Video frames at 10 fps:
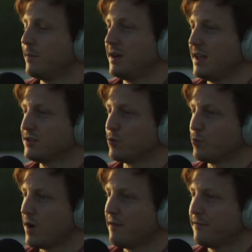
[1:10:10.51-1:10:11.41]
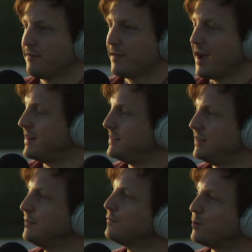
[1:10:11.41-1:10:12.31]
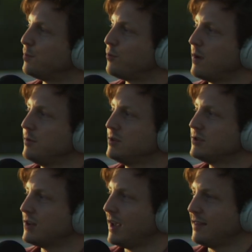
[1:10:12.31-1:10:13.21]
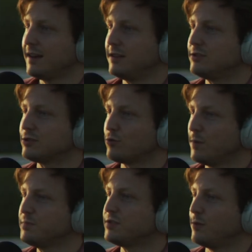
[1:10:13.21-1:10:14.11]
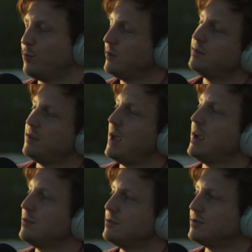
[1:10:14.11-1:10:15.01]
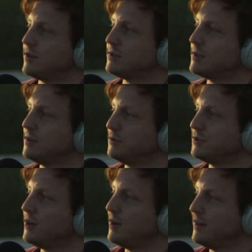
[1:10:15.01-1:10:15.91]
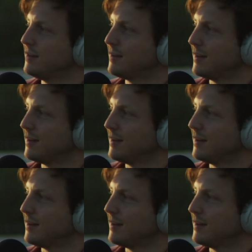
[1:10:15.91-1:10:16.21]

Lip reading: I mean, he has a rough idea for a premise, and then he scripts it with the actors as it goes on.